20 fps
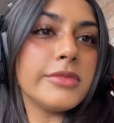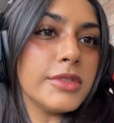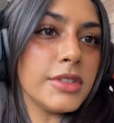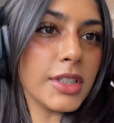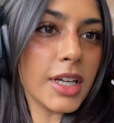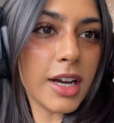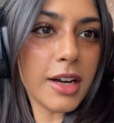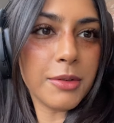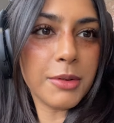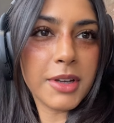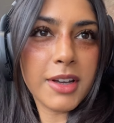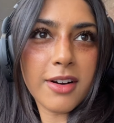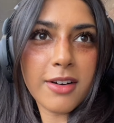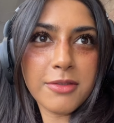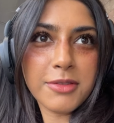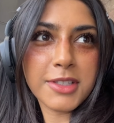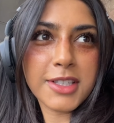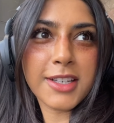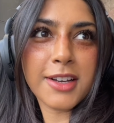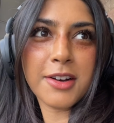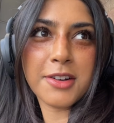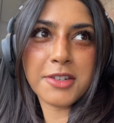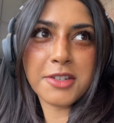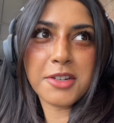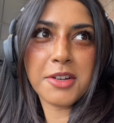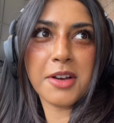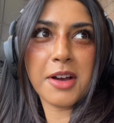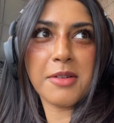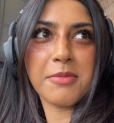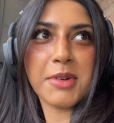yeah we obviously can't
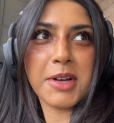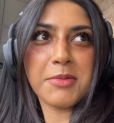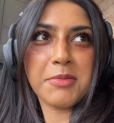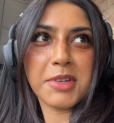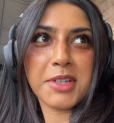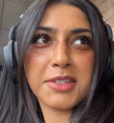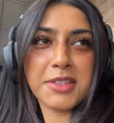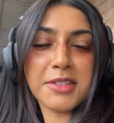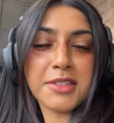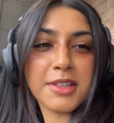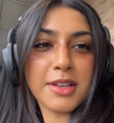shoot at mine because it's